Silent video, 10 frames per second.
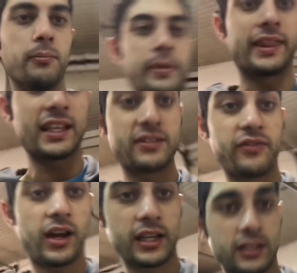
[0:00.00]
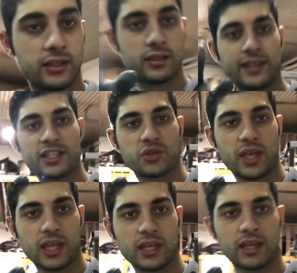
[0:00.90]
But that's fine. That's
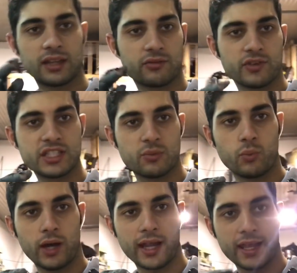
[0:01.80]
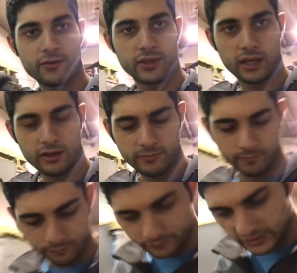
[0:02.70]
okay. And the reason why I don't care
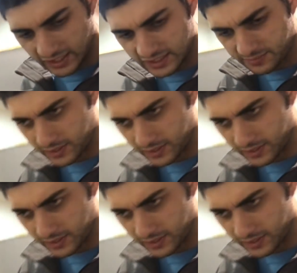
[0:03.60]
is